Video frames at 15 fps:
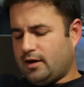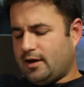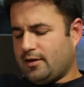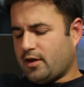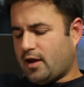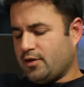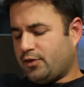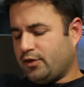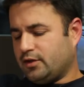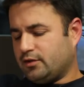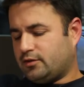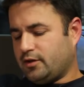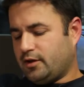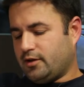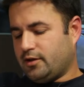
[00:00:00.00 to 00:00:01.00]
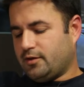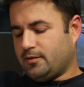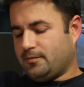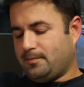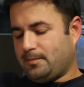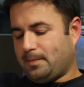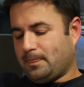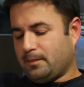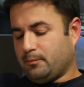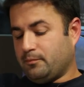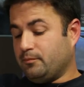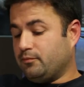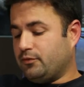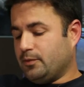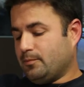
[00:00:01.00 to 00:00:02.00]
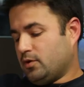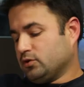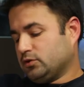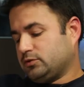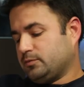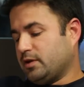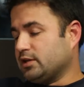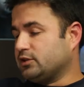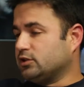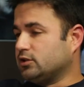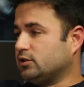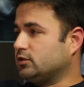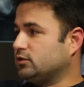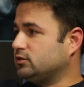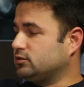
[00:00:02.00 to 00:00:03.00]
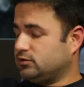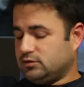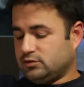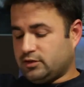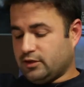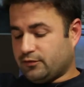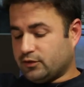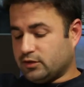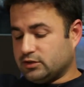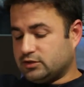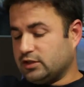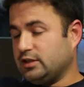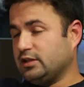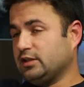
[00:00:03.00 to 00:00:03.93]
I think the most major difference